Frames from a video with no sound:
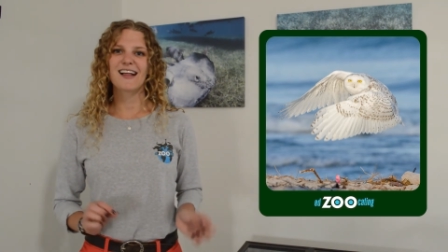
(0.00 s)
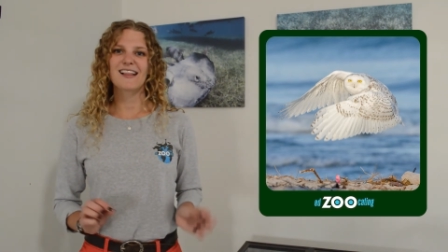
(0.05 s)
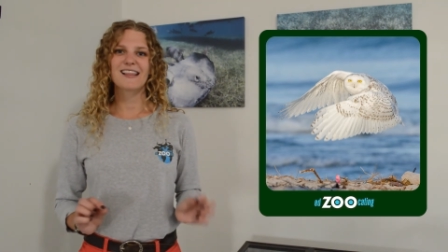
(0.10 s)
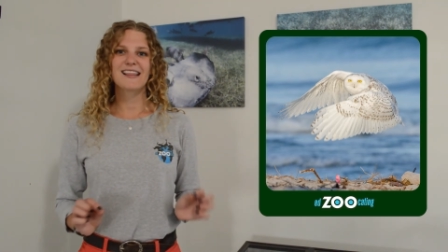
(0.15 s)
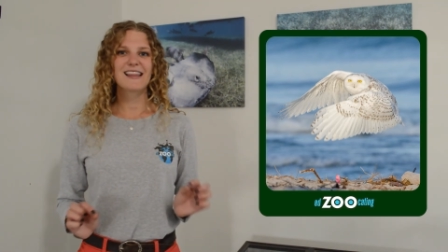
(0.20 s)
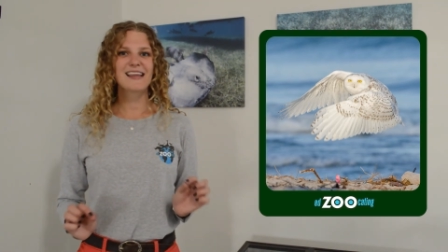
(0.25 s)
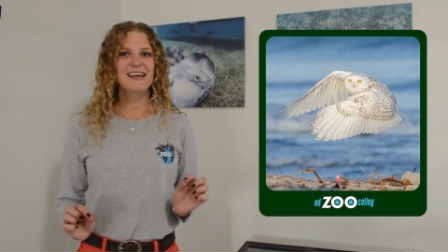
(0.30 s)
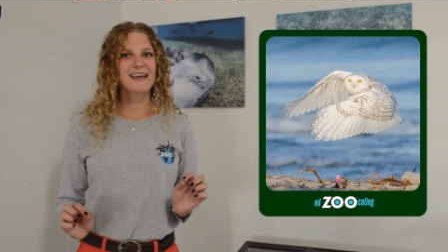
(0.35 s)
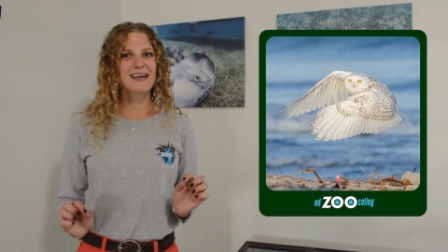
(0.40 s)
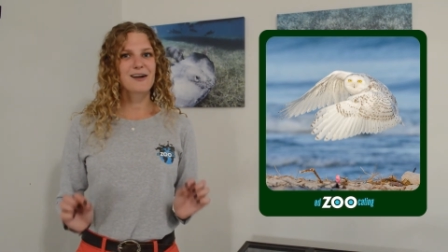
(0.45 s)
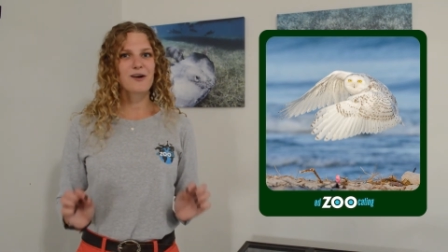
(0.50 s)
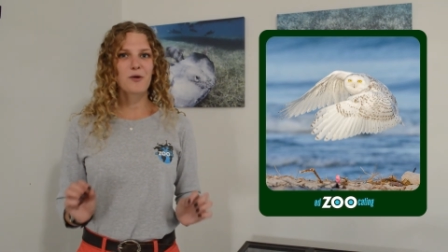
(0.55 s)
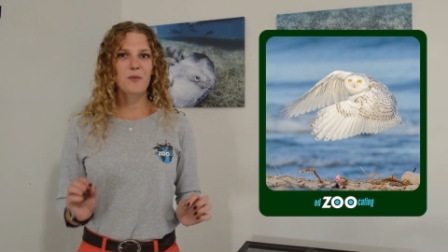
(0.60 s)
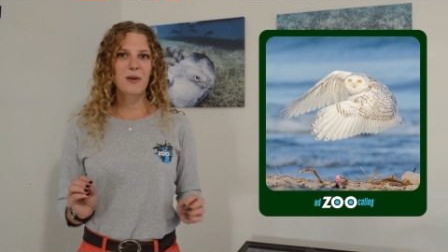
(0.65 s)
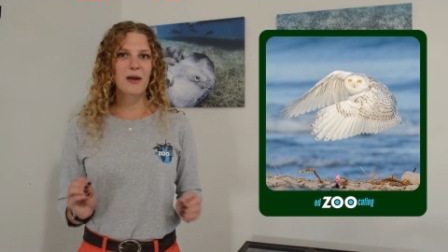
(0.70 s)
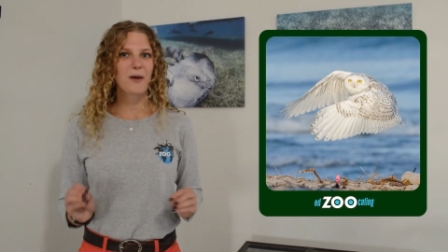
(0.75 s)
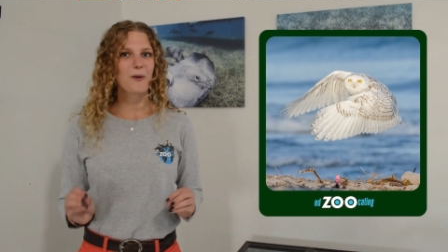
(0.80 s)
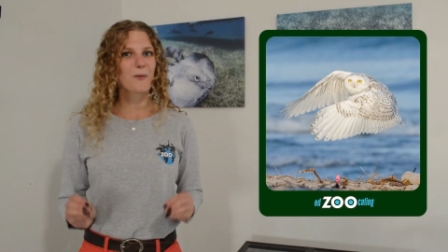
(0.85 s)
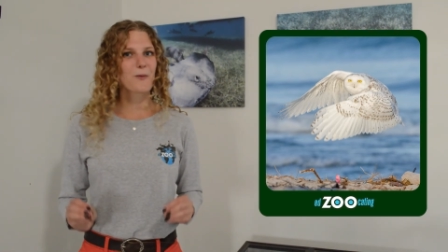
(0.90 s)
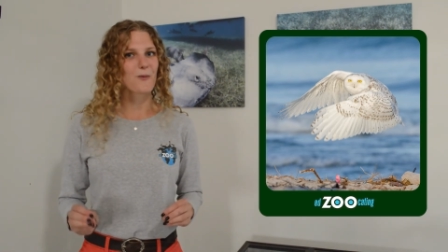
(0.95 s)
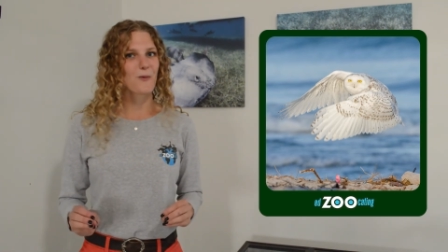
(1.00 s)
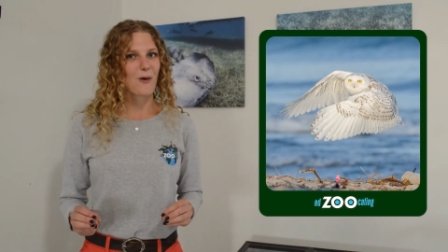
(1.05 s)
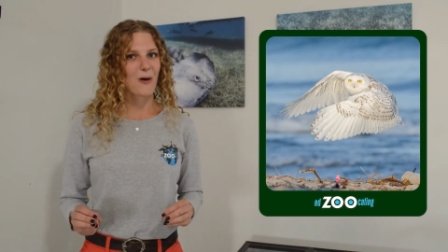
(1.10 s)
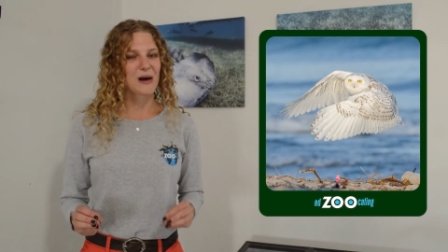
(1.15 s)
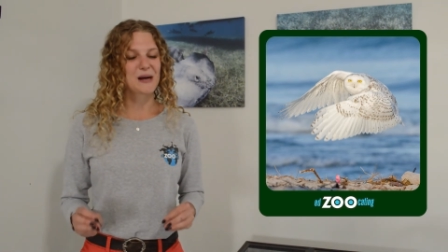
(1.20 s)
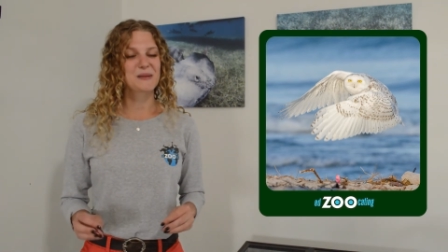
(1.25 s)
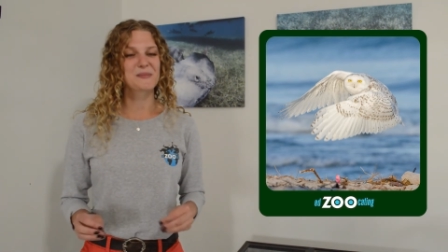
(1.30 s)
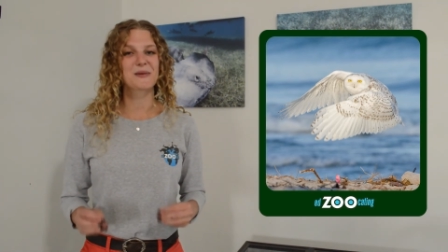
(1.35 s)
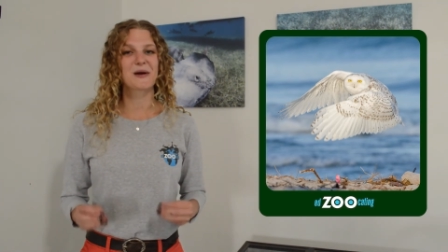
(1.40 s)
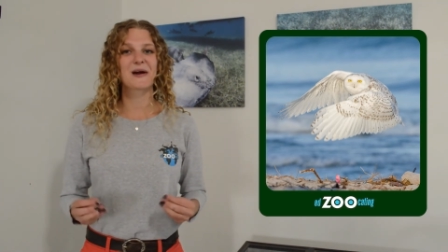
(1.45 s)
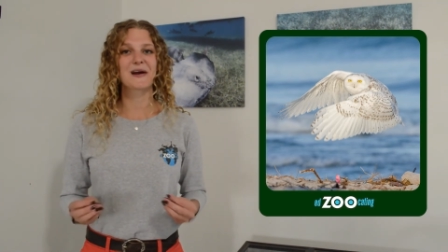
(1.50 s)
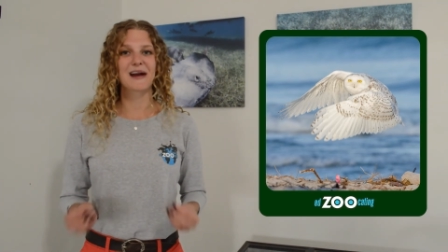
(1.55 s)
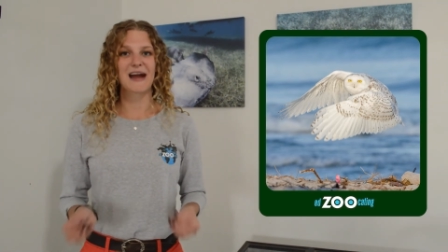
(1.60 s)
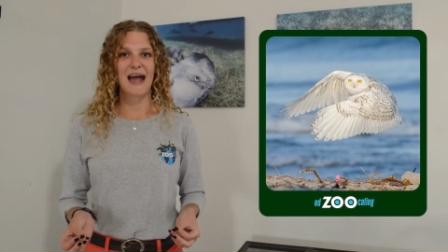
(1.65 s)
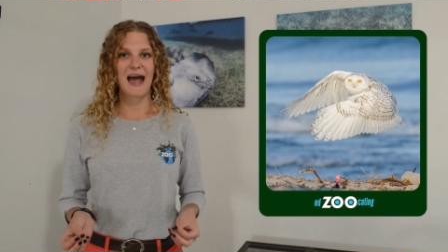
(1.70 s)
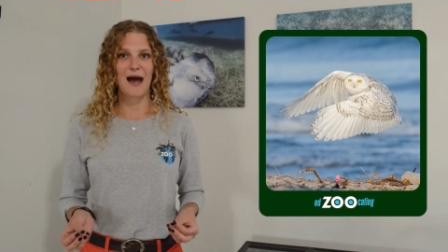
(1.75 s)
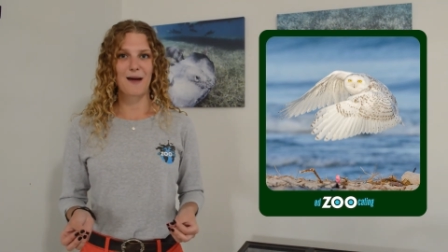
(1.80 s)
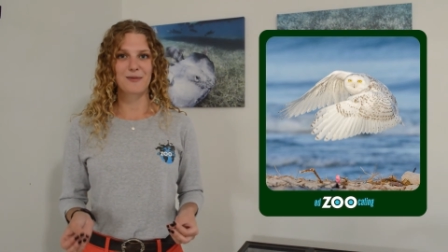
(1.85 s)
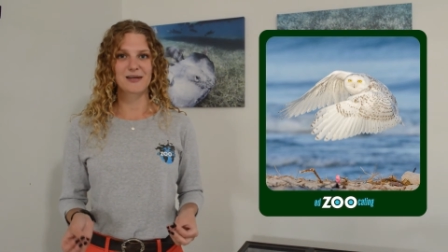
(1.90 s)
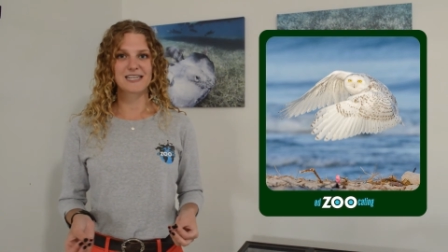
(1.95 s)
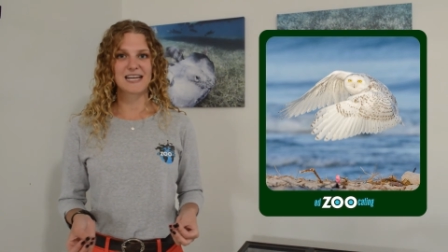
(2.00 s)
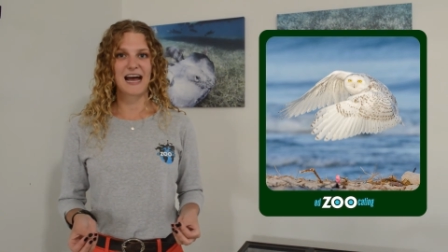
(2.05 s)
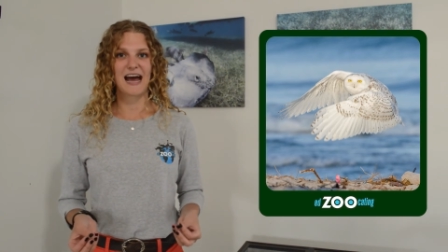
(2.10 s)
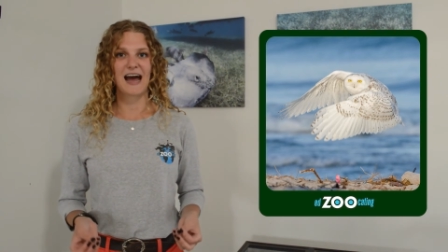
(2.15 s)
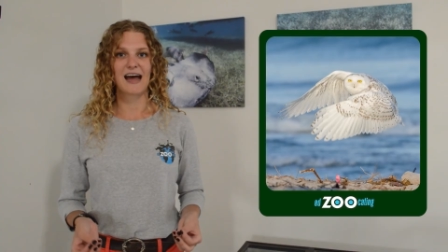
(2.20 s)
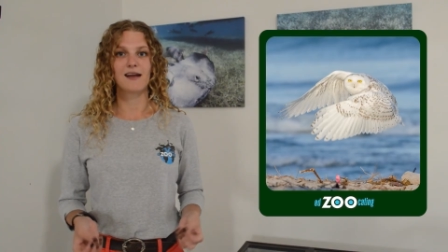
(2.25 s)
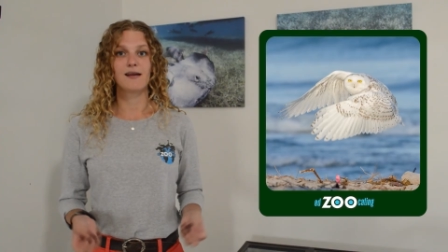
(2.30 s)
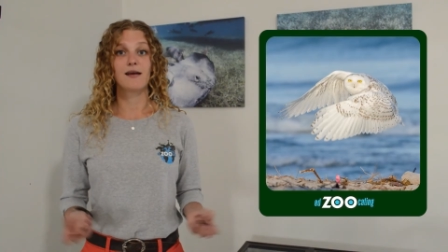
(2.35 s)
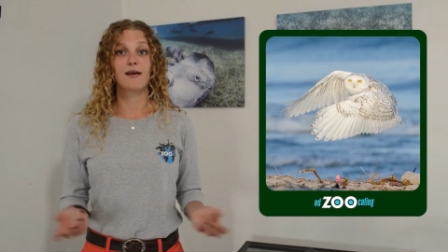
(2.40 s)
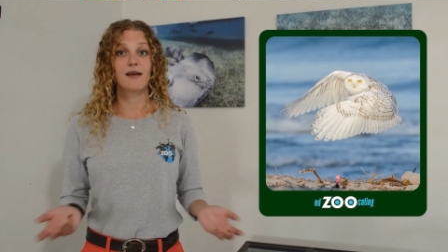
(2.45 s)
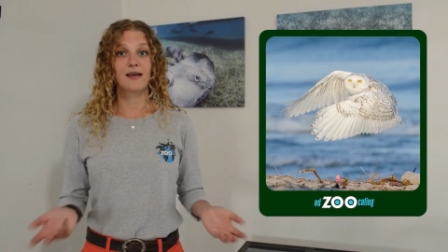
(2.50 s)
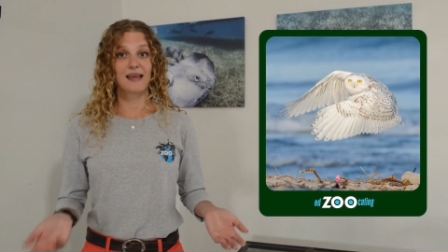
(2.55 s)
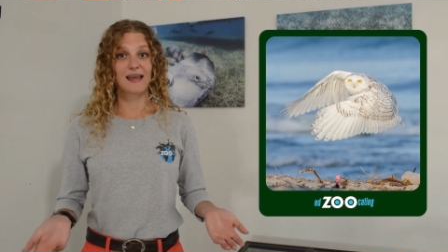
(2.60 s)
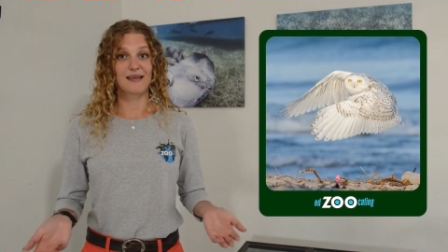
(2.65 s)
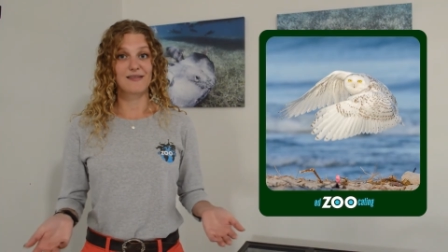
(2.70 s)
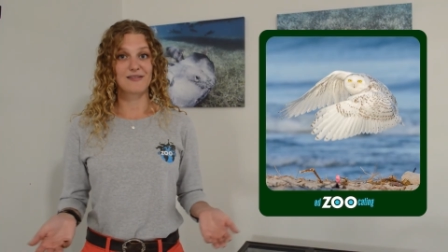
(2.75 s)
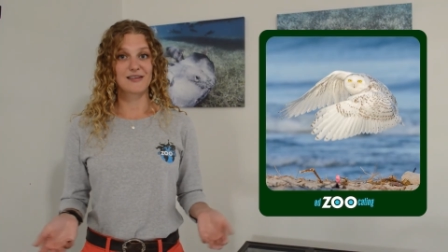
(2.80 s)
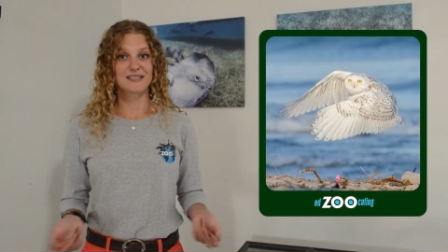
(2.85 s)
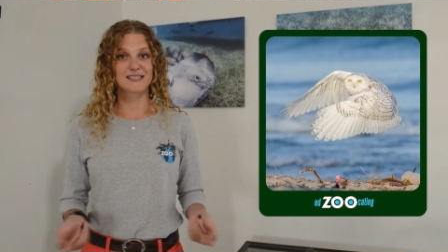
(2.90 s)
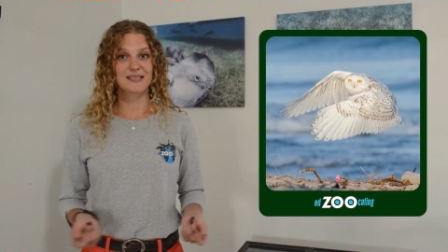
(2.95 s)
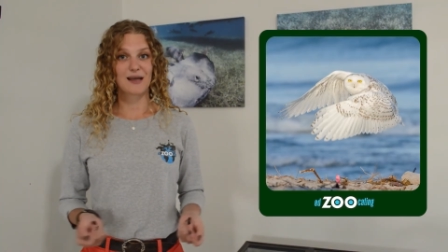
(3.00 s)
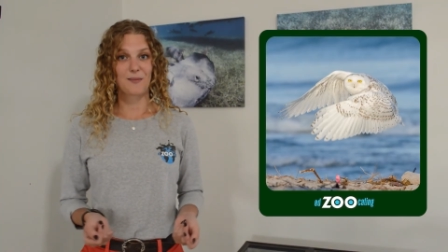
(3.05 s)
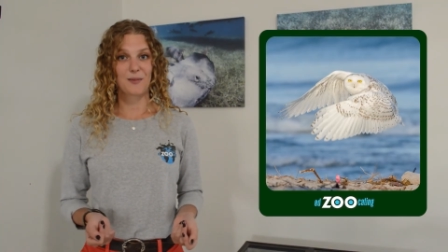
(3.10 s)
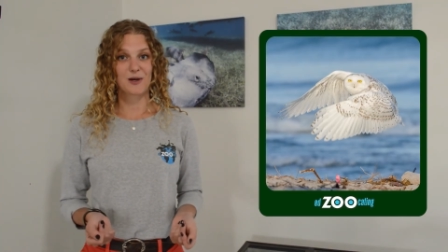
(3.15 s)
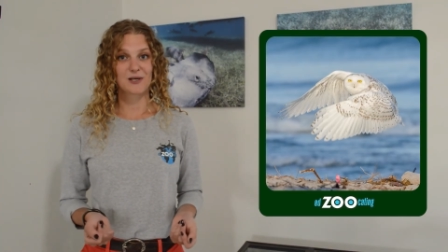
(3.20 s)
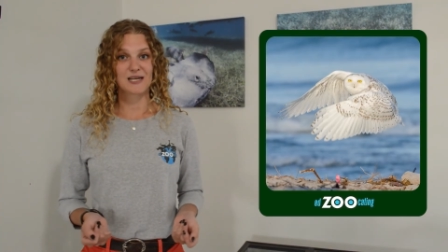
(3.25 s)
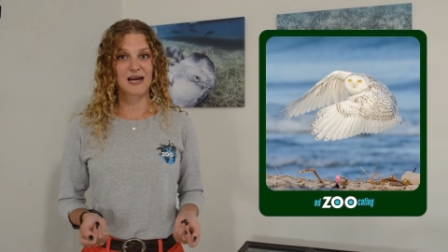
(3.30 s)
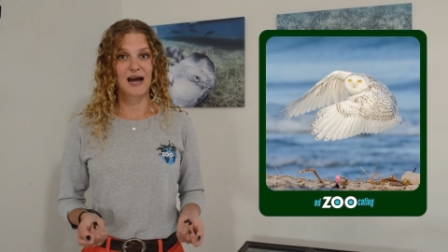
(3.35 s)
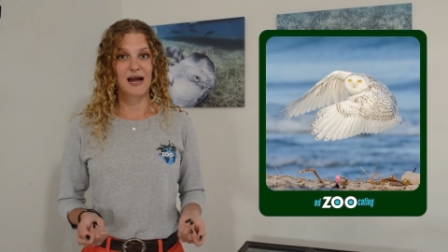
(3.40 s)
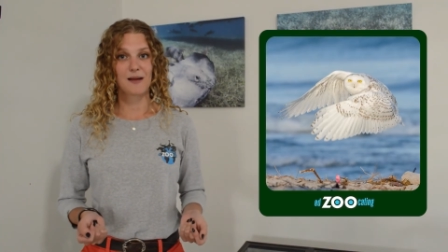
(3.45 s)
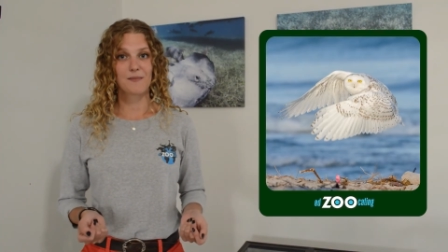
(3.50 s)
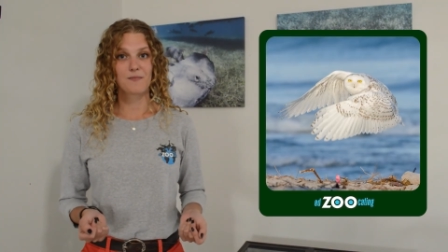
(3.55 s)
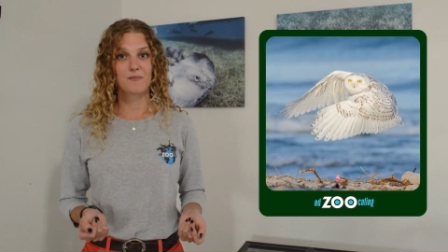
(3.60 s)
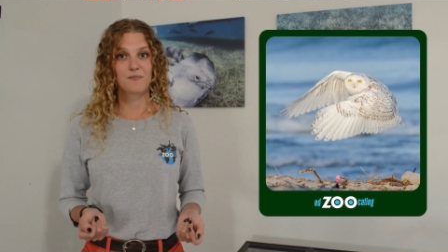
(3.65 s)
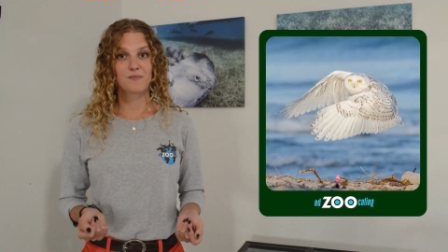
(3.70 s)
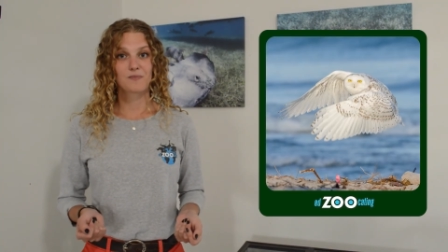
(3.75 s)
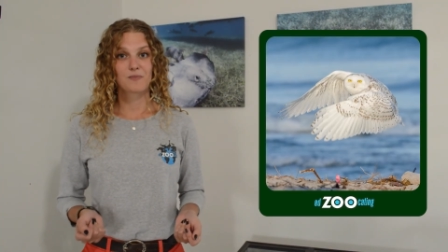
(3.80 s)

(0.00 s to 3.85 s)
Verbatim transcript: a little bit warmer habitat in the summertime.